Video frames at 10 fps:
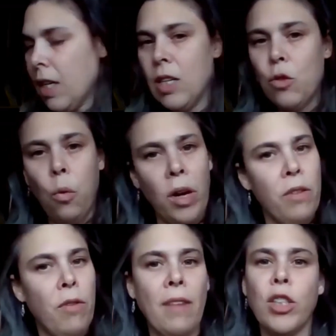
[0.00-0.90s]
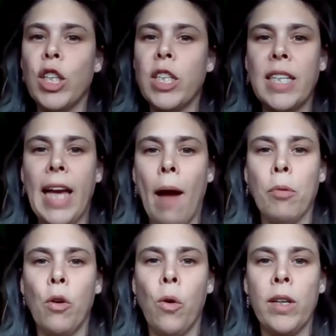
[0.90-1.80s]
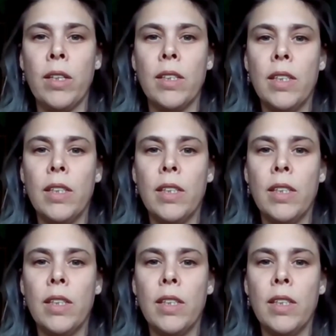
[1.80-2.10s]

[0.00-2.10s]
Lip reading: 25 degrees of Capricorn,